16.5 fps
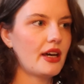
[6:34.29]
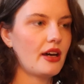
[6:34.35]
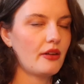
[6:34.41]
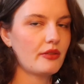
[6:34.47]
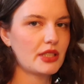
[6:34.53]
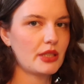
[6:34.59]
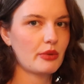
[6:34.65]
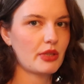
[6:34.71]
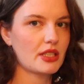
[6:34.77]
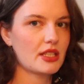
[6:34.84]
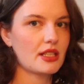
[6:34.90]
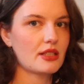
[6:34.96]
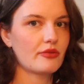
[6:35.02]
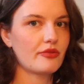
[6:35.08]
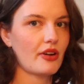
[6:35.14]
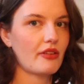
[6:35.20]
Obviously we can
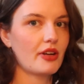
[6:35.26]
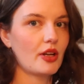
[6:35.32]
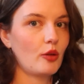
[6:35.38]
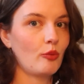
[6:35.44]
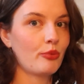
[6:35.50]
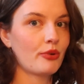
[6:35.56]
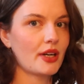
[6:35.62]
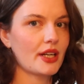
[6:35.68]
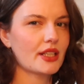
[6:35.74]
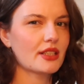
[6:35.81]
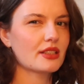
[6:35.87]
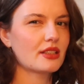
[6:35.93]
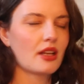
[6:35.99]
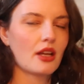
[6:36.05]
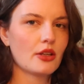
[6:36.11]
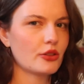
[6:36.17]
see some very old bricks.